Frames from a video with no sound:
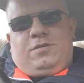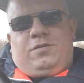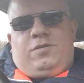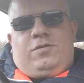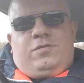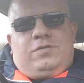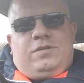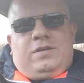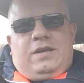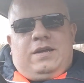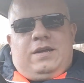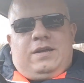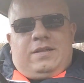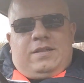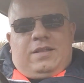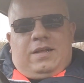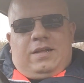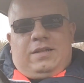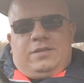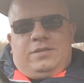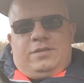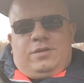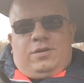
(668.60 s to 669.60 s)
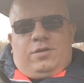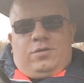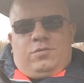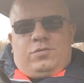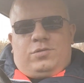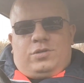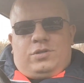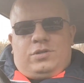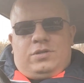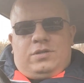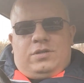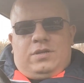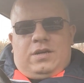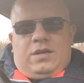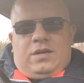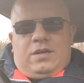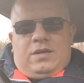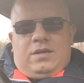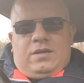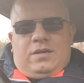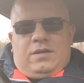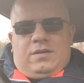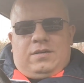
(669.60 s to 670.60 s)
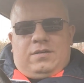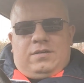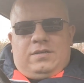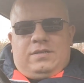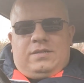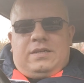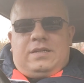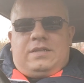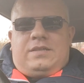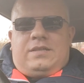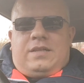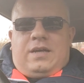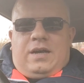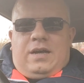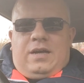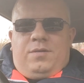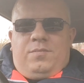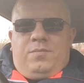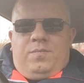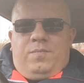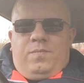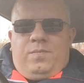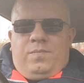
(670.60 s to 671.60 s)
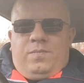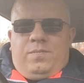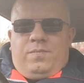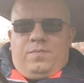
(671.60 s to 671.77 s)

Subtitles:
on the Atlantic Ocean in that time.